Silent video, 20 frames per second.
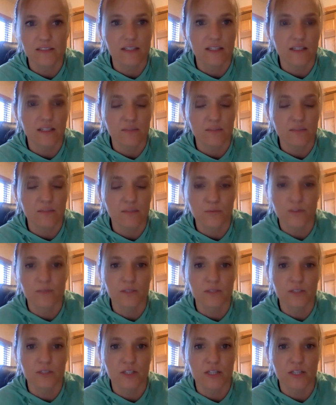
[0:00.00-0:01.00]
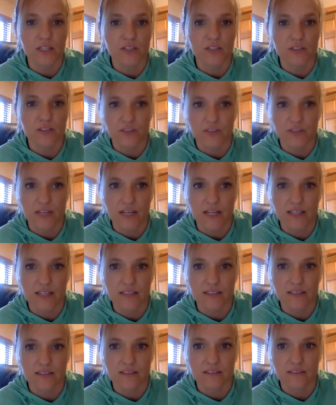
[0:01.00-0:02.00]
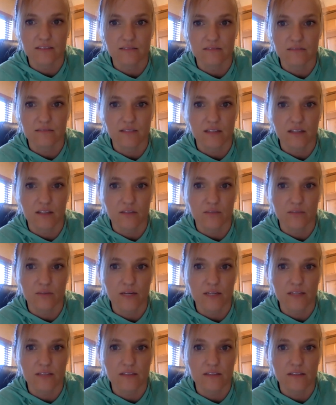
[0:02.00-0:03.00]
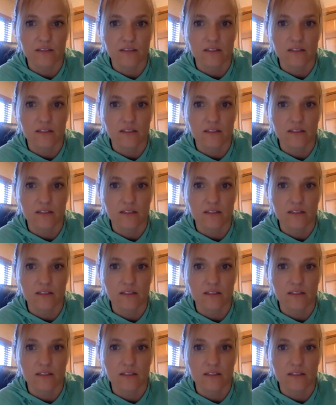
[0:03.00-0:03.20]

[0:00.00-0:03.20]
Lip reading: I can pretty much gauge their size otherwise.